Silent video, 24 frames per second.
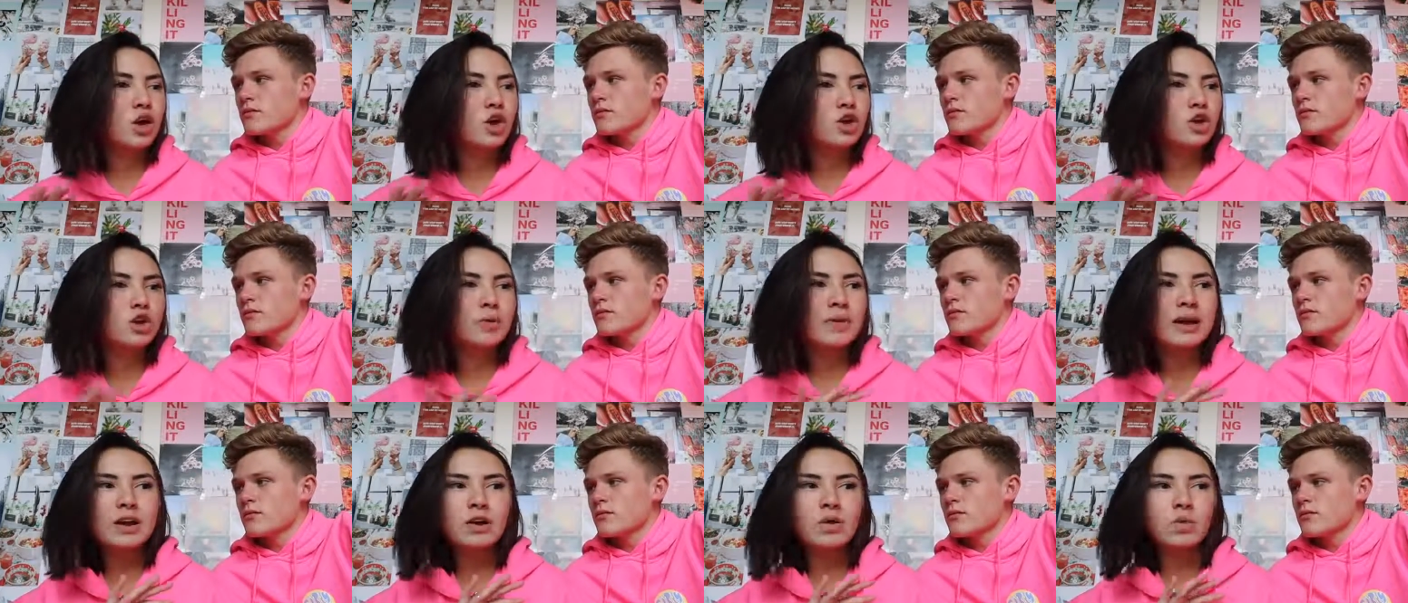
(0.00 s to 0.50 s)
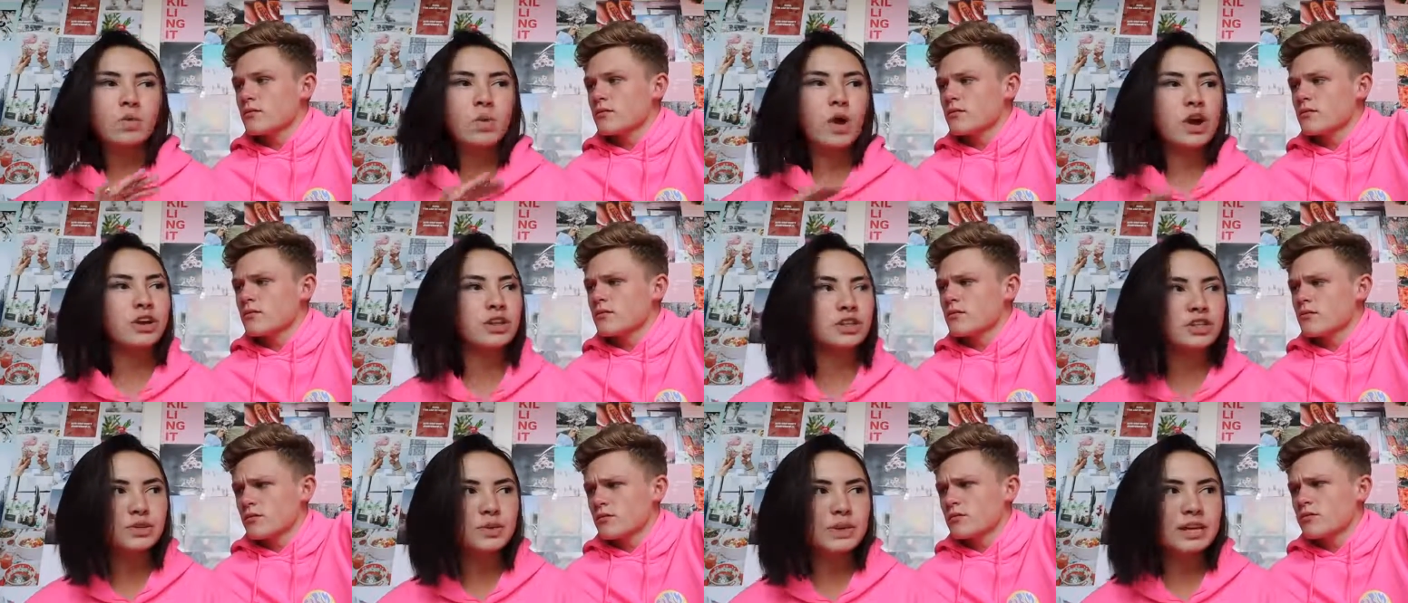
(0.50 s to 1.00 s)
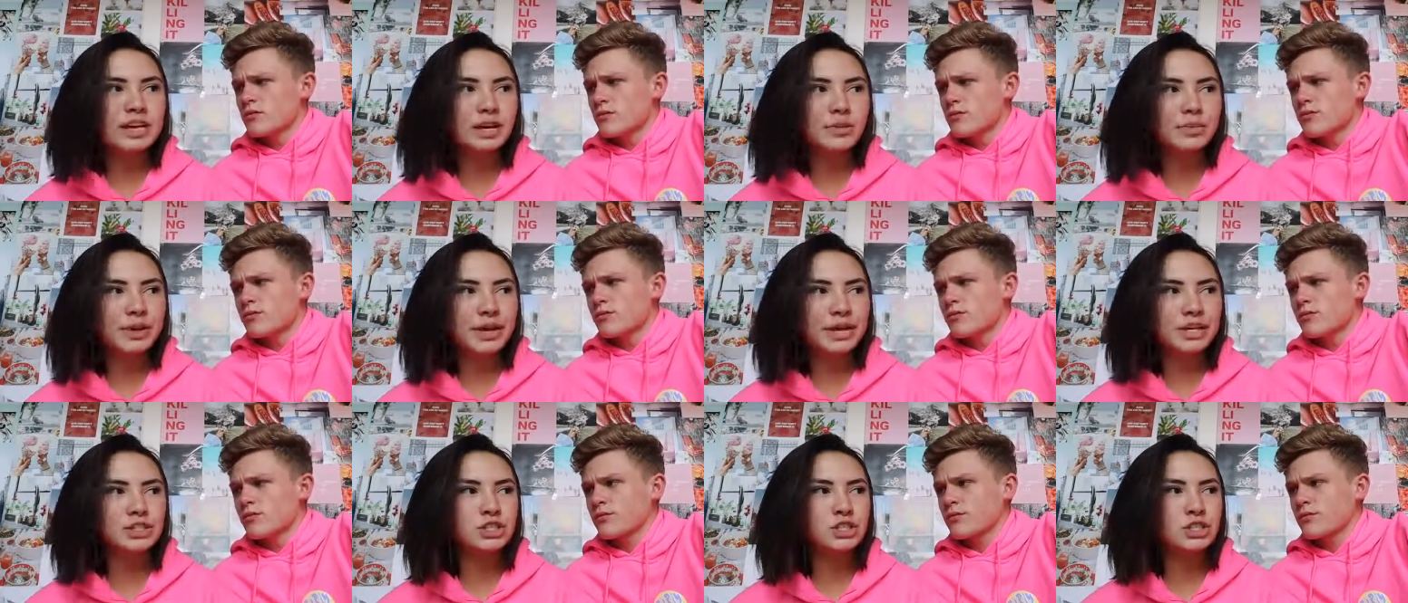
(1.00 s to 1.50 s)
Speaker 1: no matter what you're doing in a
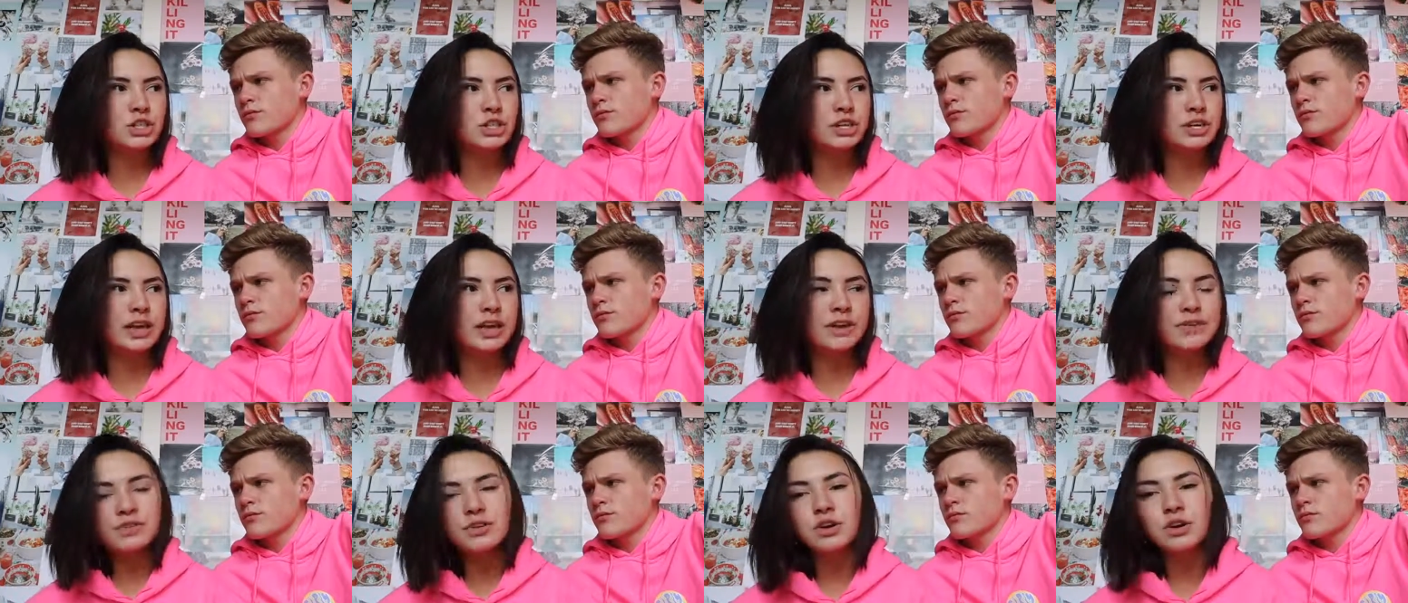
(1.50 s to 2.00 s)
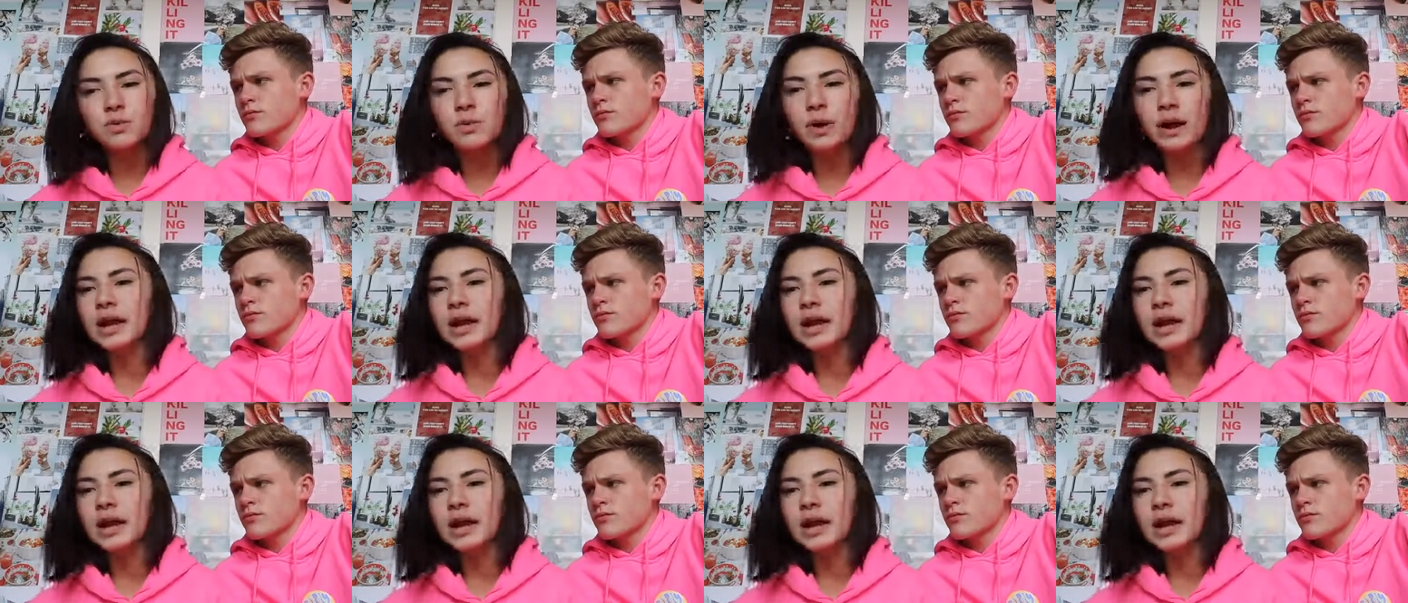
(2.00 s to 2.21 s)
picture, if you're